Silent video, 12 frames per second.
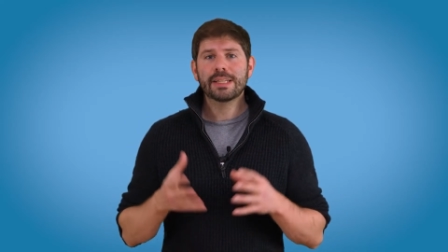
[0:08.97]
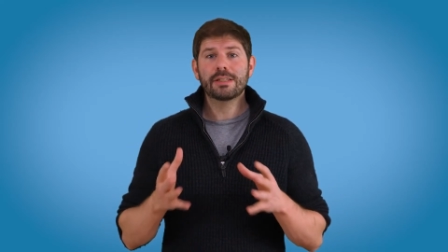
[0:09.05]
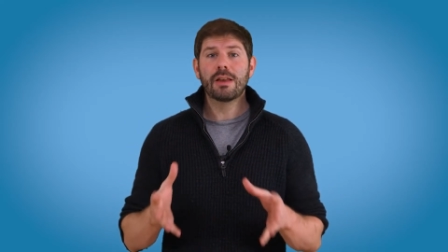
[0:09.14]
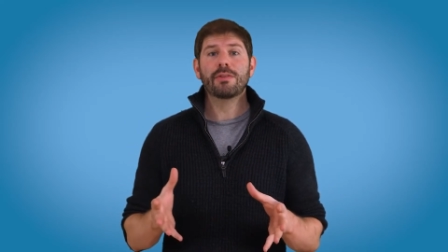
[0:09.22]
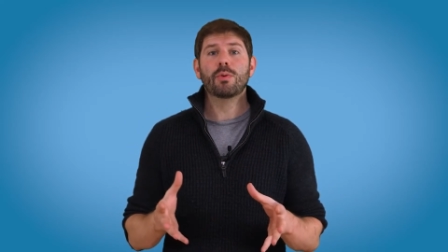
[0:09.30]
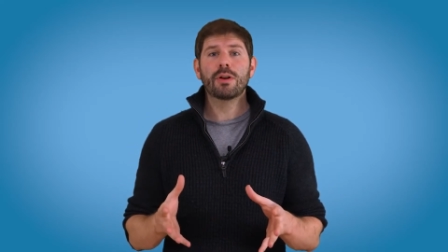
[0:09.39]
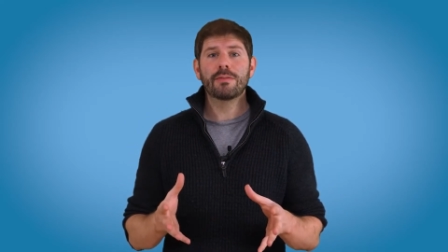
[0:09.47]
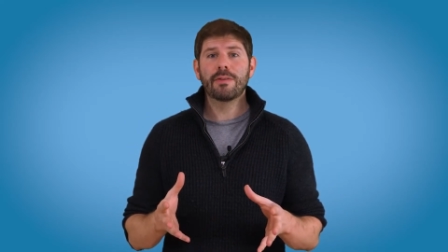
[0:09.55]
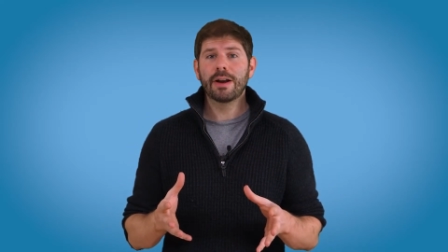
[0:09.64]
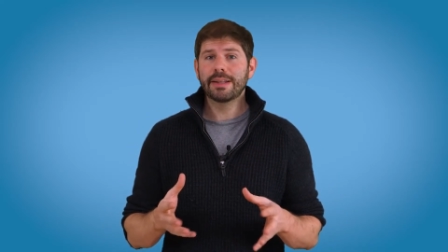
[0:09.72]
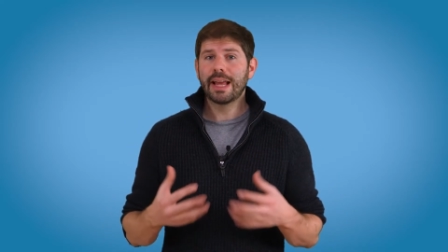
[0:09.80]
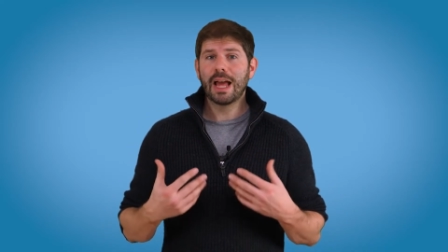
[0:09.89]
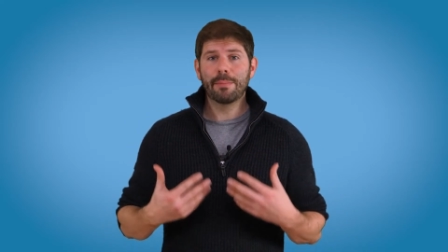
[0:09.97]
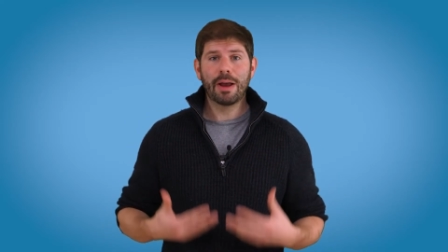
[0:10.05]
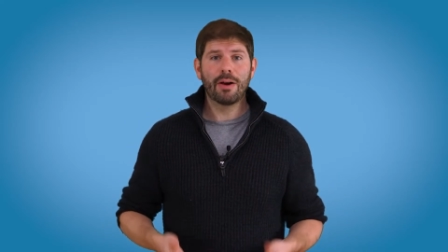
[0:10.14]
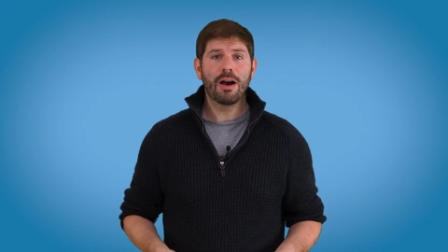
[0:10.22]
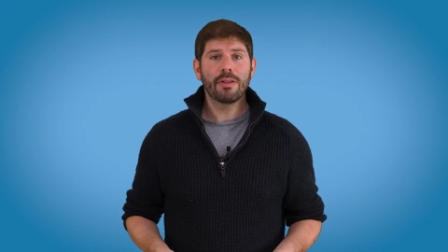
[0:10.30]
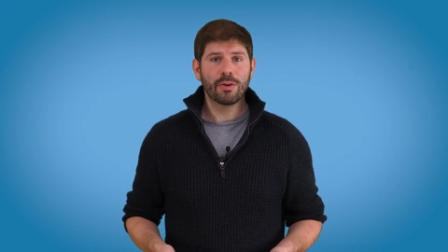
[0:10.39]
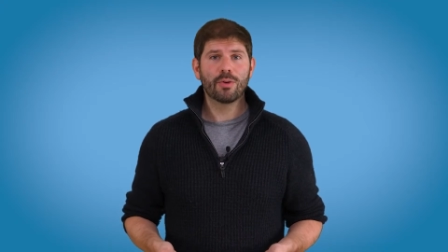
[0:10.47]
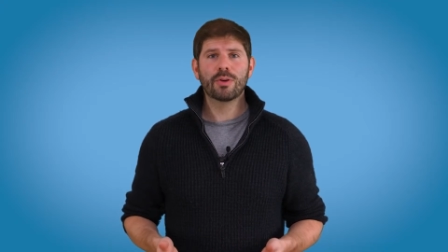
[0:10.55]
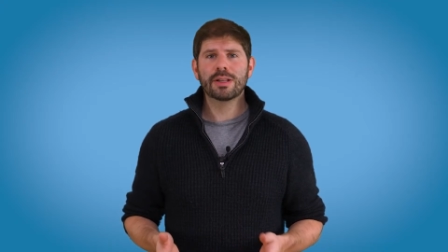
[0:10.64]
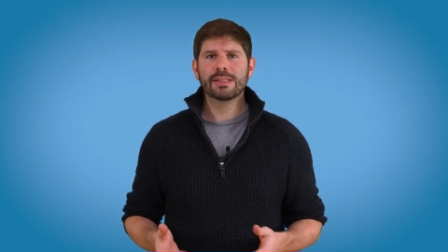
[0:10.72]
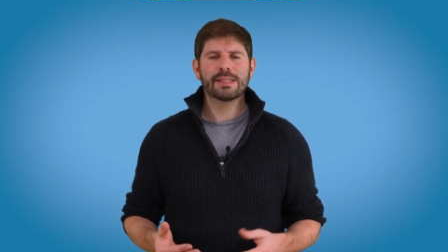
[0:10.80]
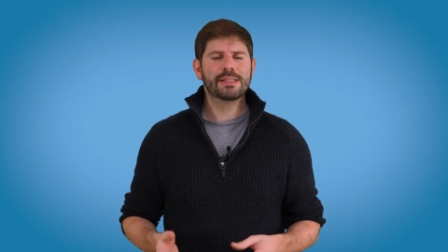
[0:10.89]
so if you want to find out about other
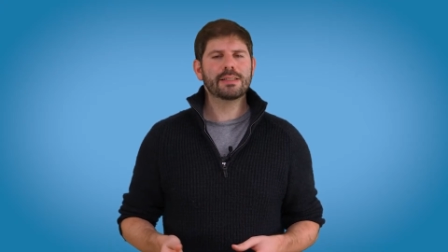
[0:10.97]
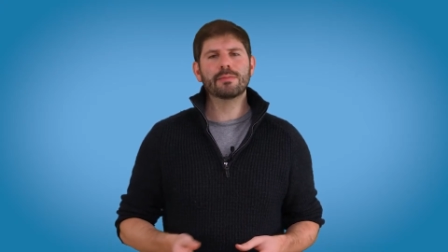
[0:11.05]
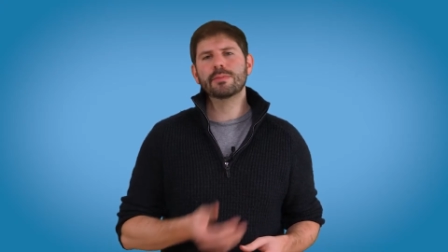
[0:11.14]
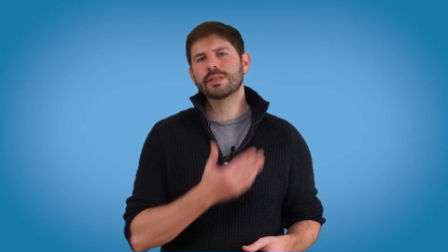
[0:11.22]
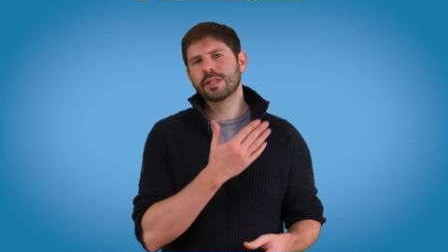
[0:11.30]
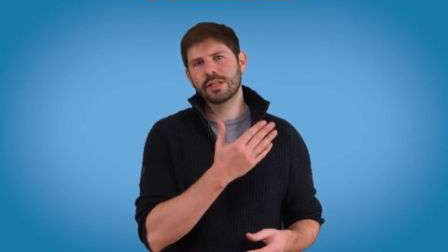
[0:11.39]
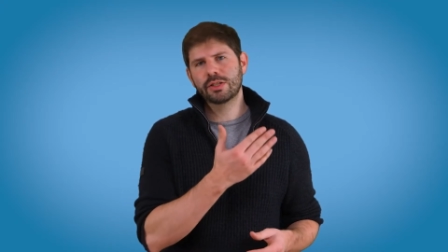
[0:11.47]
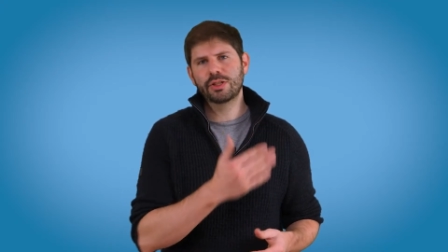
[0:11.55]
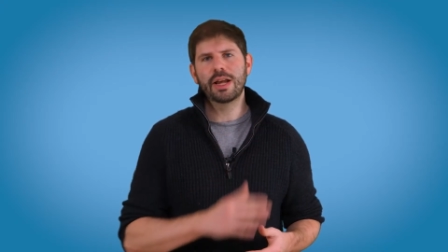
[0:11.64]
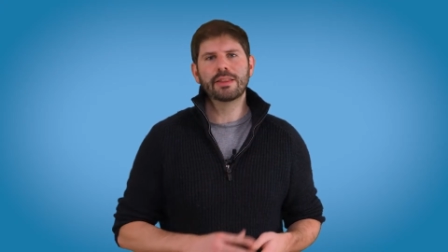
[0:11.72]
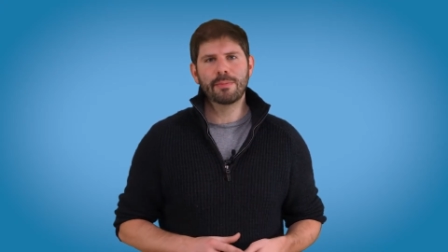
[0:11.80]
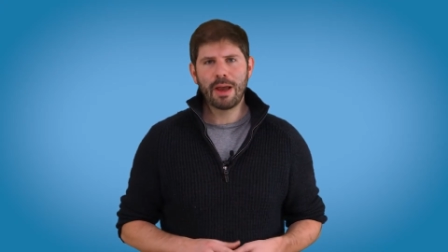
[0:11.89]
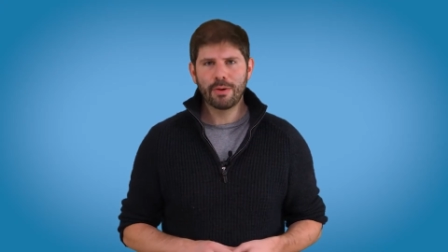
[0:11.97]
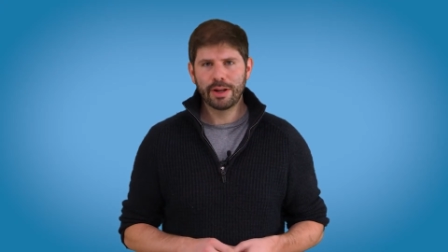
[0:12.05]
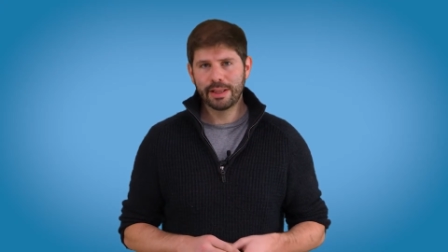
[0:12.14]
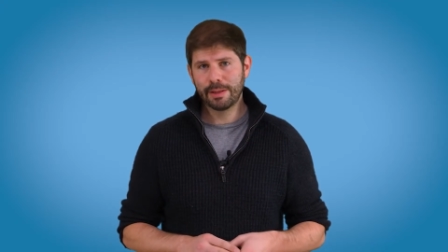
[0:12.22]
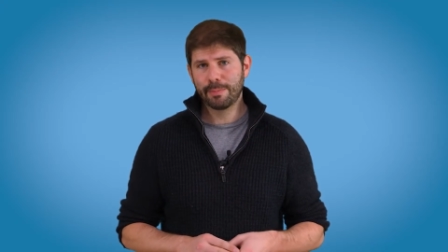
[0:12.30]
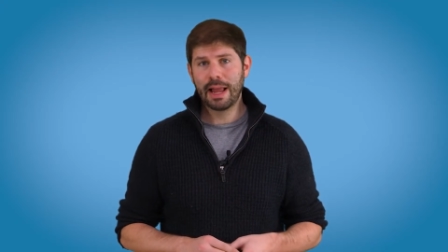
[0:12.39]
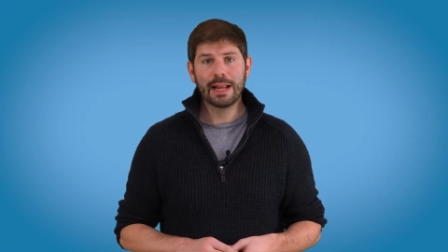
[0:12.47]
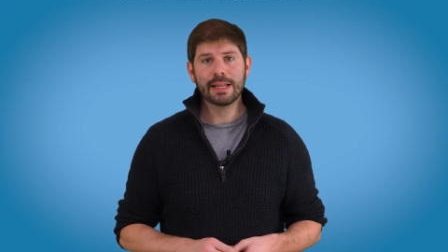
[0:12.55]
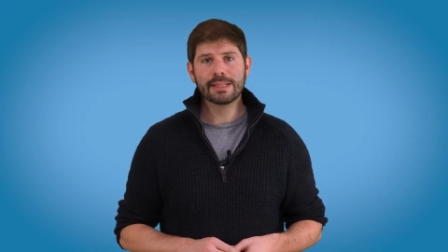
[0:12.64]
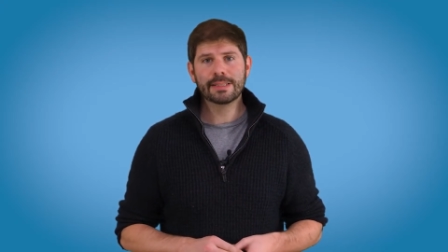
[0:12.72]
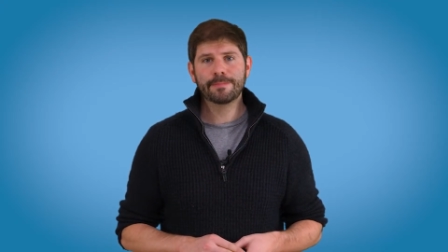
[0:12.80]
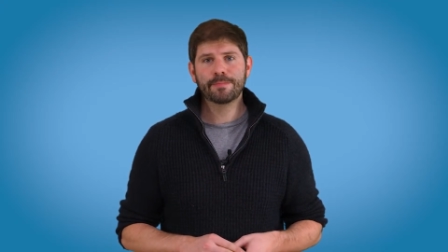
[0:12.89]
organ systems, just check them out in the
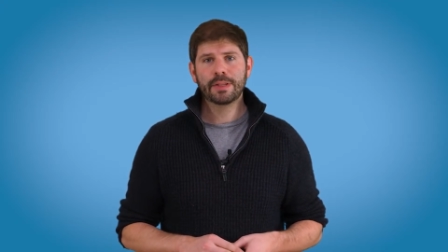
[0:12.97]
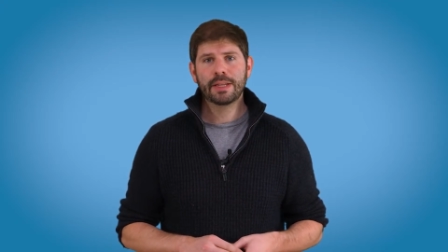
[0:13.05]
playlist.